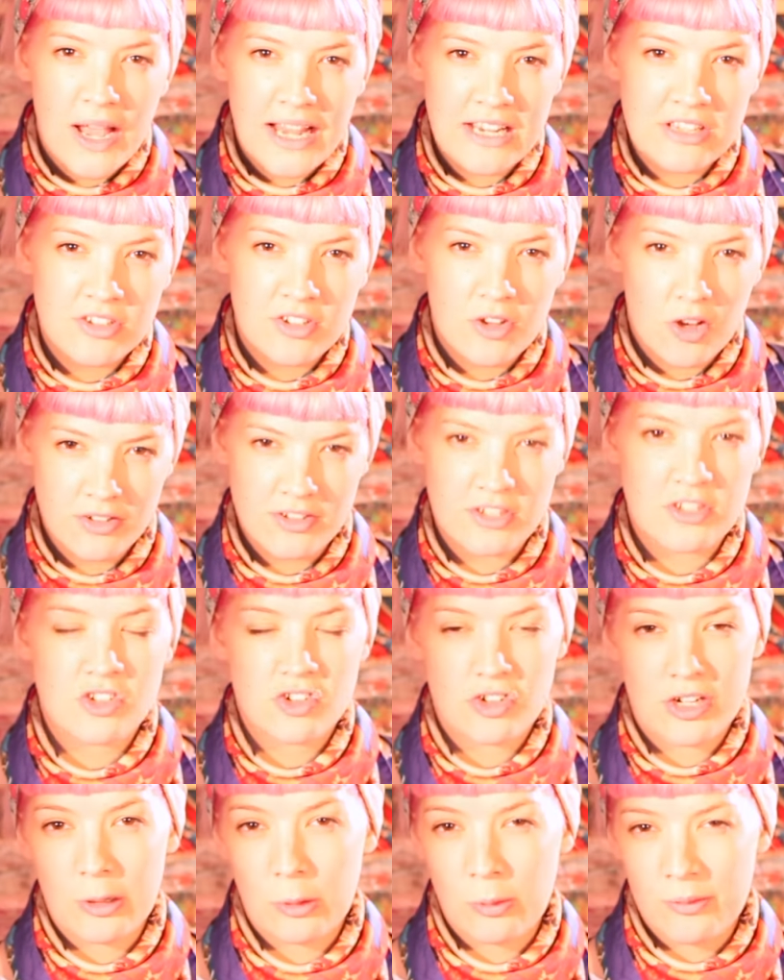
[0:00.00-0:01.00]
weight cotton
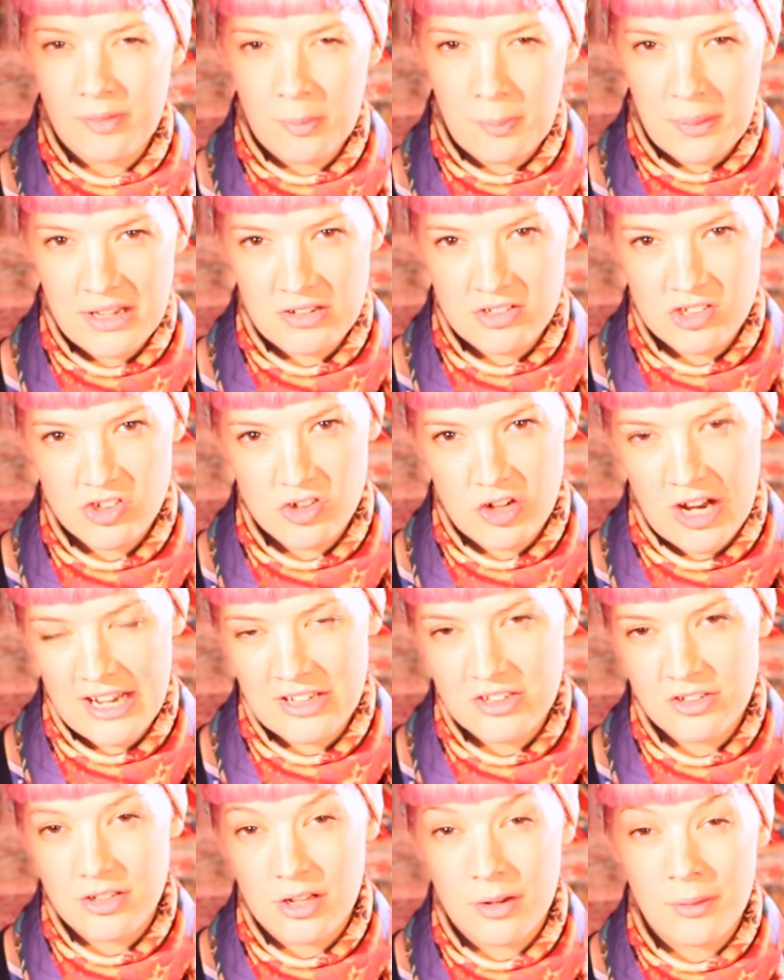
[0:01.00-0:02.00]
drill with a bit of
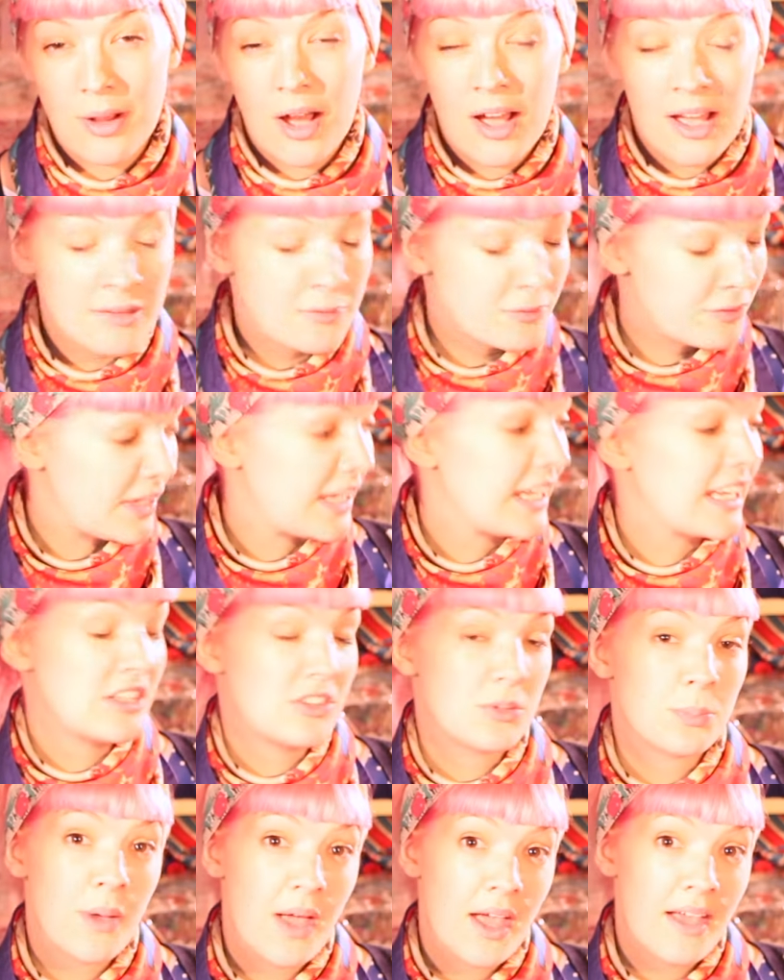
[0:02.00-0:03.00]
stretch. So I think
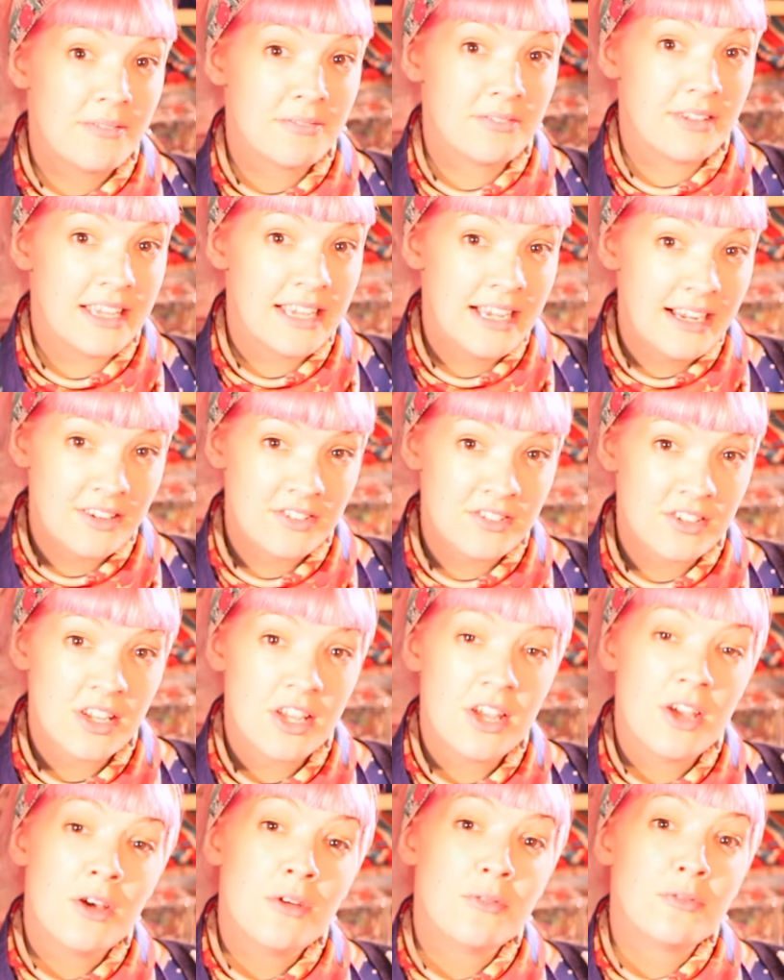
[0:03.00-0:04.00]
it's perfect
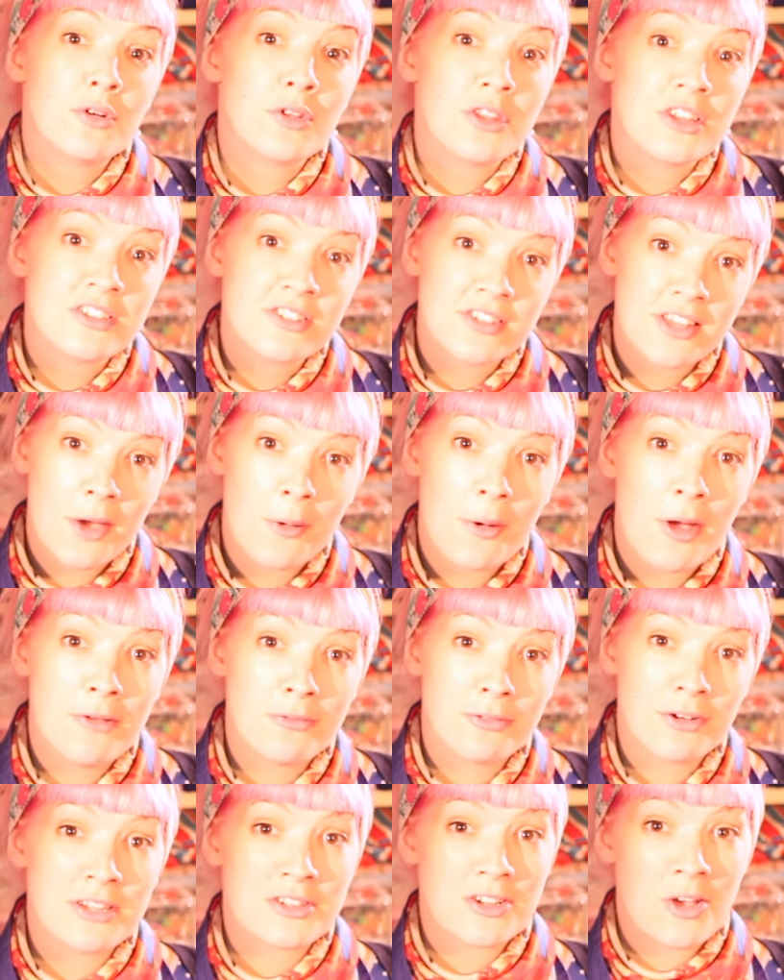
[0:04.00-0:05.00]
for the Sew
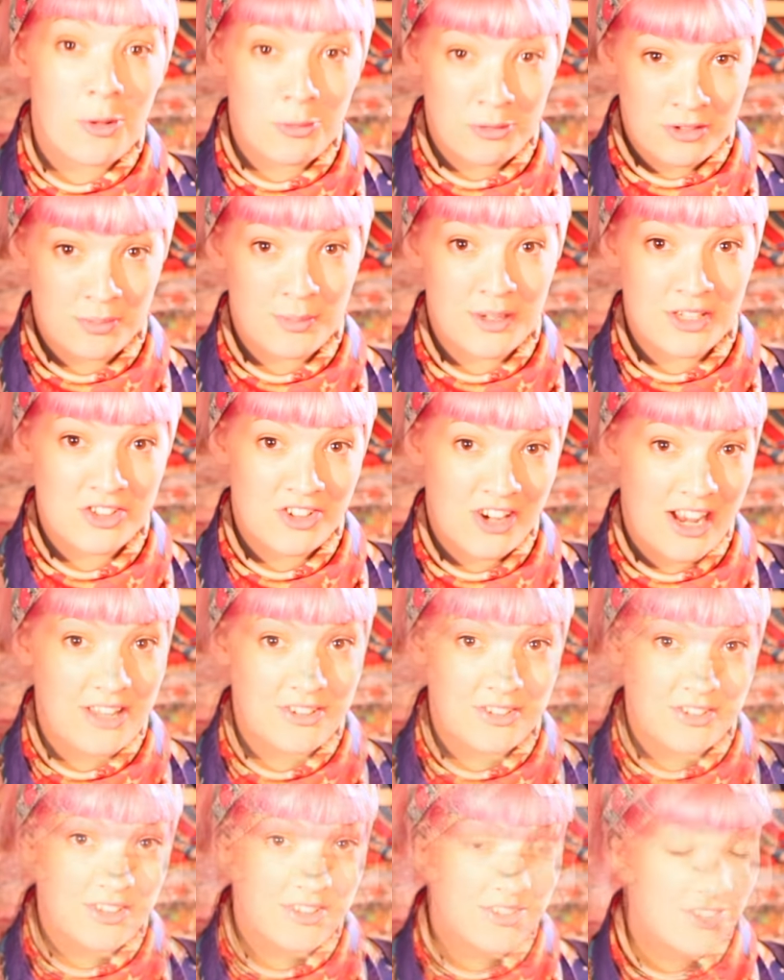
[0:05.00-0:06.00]
Over It Ultimate
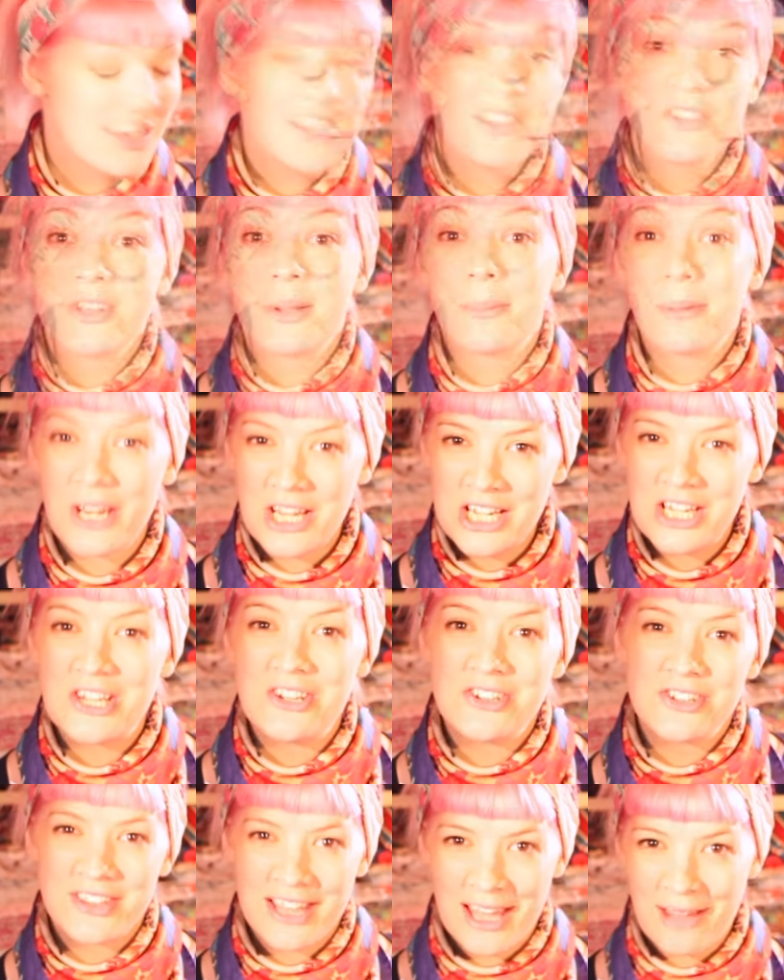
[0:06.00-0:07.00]
Trousers. So I'm going to
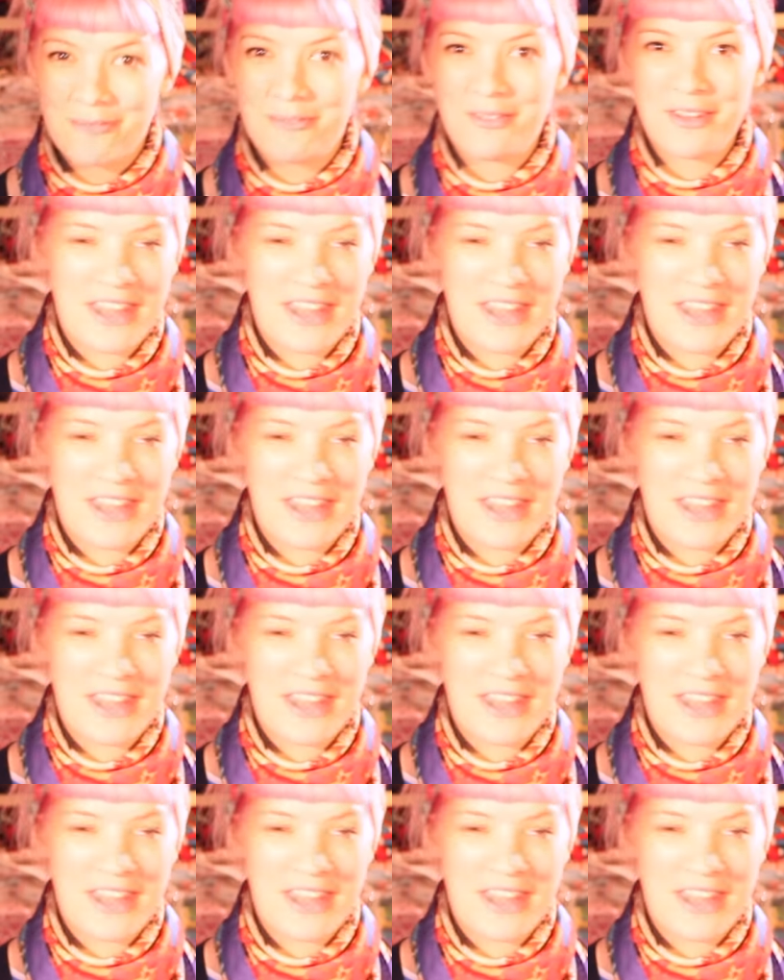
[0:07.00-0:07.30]
use that